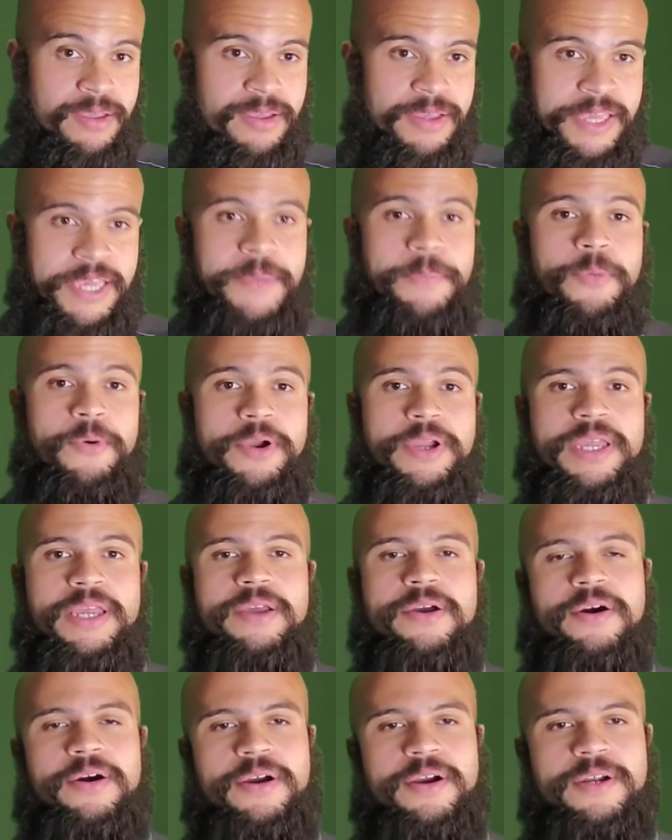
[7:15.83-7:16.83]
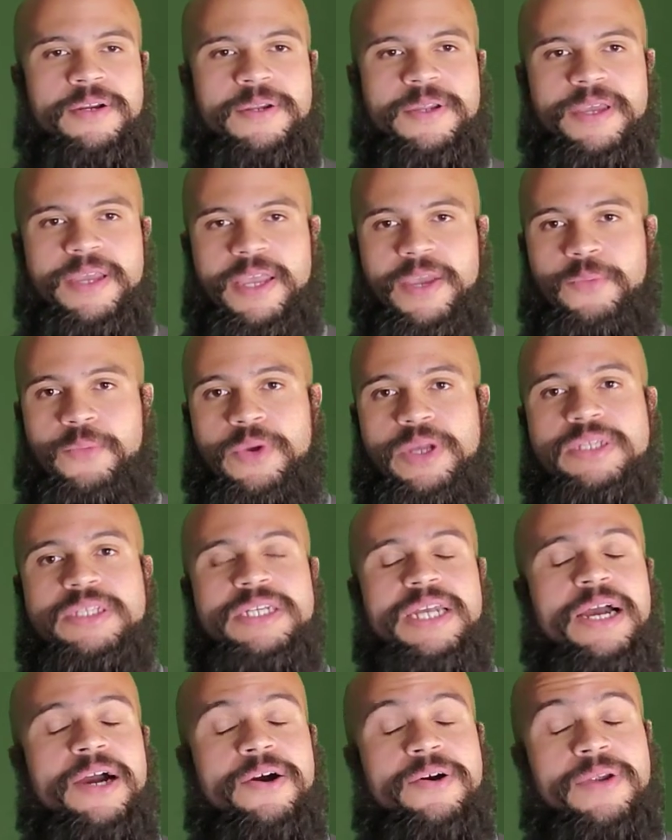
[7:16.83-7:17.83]
Keep working hard and
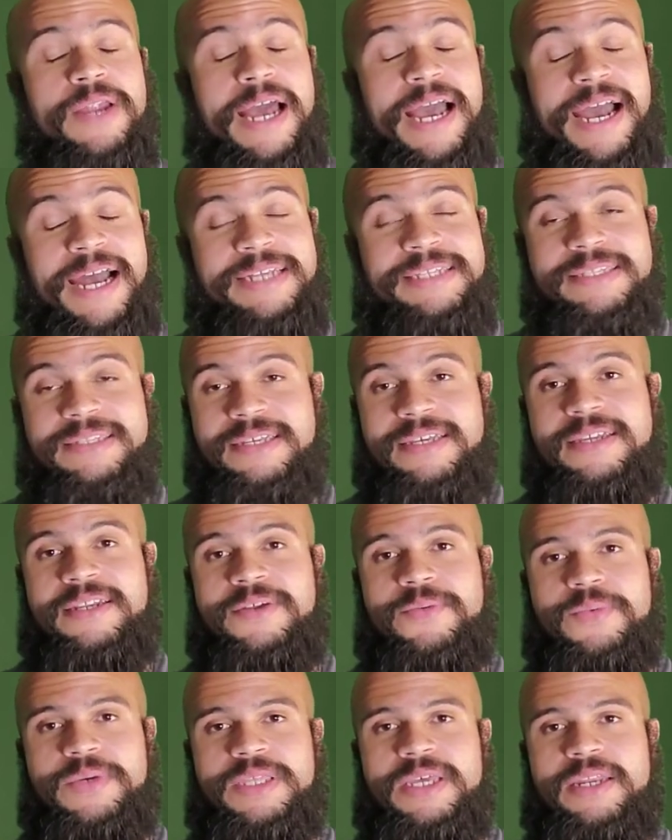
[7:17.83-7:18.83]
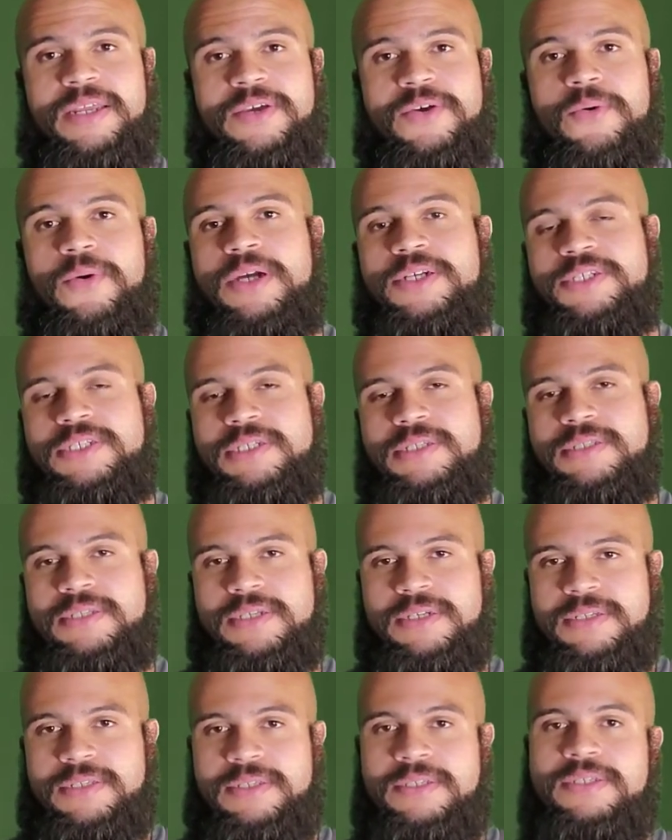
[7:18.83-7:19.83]
reach out as needed with any questions,
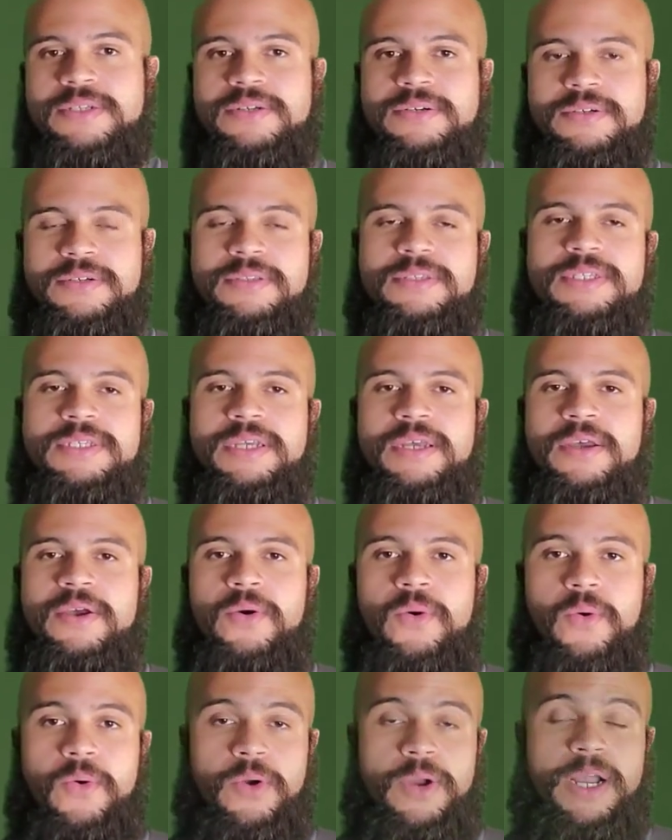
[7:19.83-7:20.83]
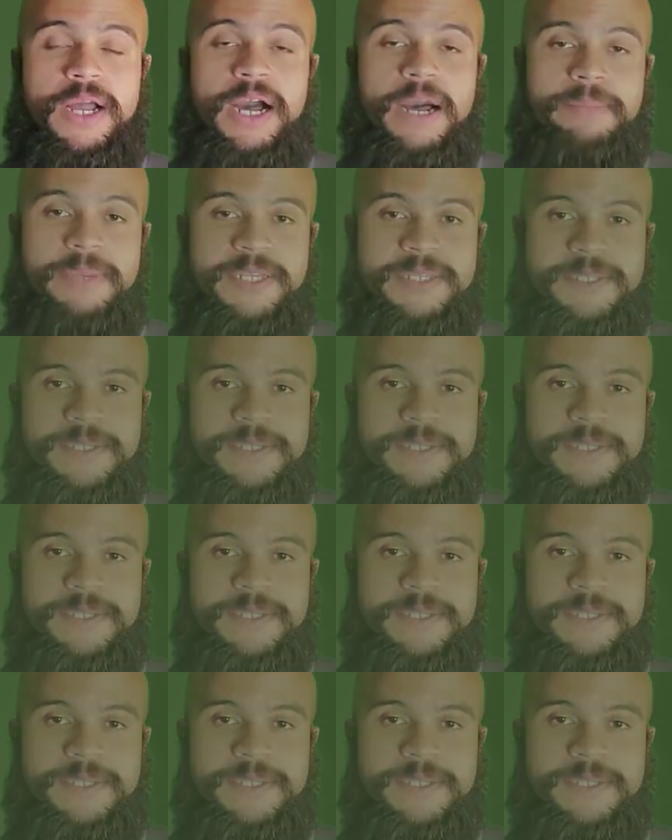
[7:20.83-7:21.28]
concerns, or comments.